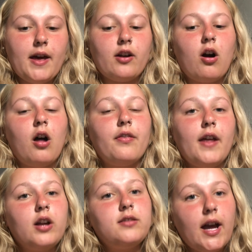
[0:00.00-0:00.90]
that are on
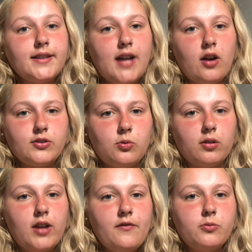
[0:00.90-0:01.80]
their Lexile
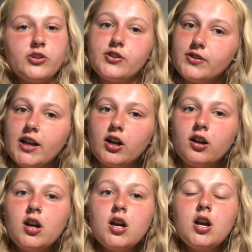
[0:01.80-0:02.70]
score level, which is their
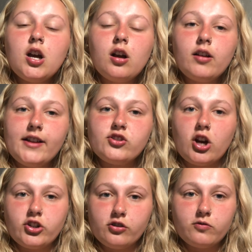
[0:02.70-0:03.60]

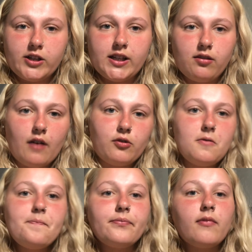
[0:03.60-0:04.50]
instructional reading
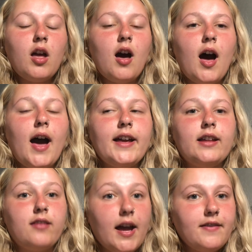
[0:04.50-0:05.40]
level. I
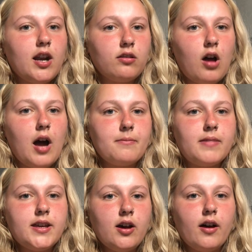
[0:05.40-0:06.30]
like that a lot
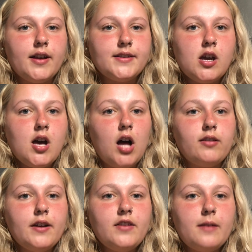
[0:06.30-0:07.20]
because a
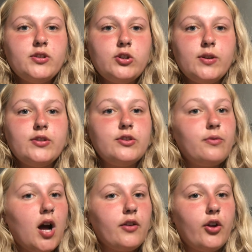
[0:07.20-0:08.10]
lot of times students do
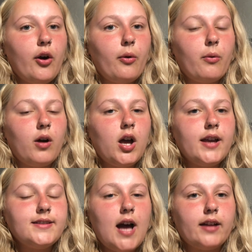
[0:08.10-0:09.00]
not know
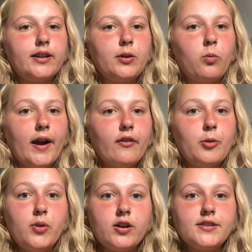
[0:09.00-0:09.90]
exactly where the
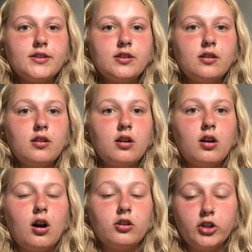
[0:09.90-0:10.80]
books
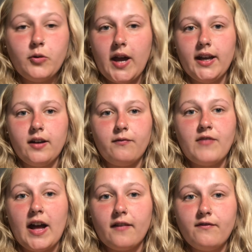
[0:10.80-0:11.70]
are located
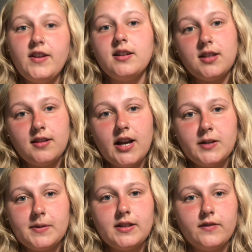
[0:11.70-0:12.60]
that fit to their
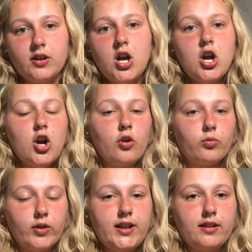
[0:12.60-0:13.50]
specific
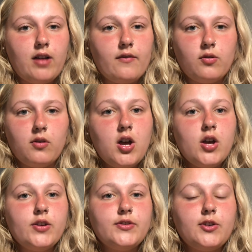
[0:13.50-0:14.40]
reading level.
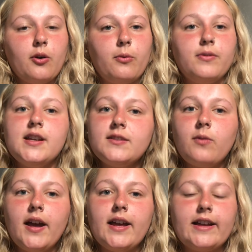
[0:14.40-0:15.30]
So this
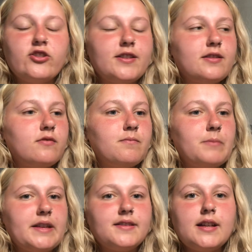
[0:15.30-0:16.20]
way it can just
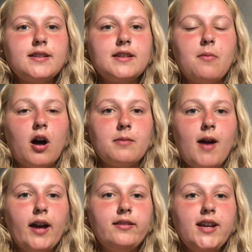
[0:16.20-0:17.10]
be sent to them
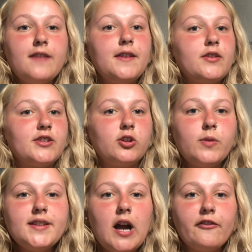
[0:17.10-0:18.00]
automatically, and then there's a
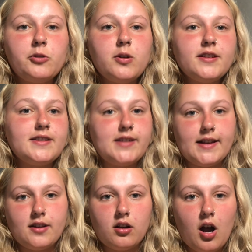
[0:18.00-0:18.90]
quiz afterwards to
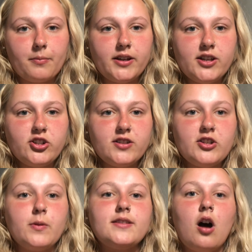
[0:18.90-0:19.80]
test on comprehension.
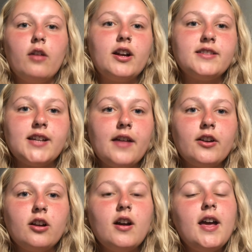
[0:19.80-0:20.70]
So it's all there
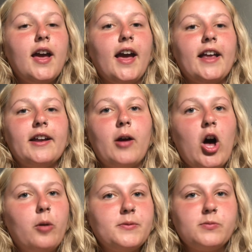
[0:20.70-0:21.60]
together and it
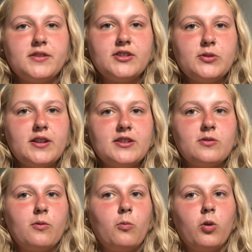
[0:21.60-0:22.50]
helps with the students
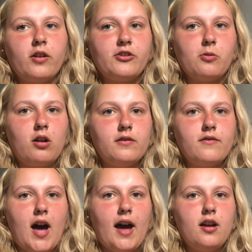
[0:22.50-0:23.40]
work through all of
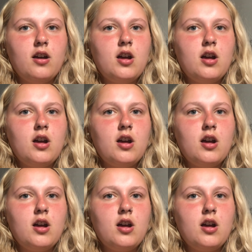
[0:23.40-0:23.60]
that.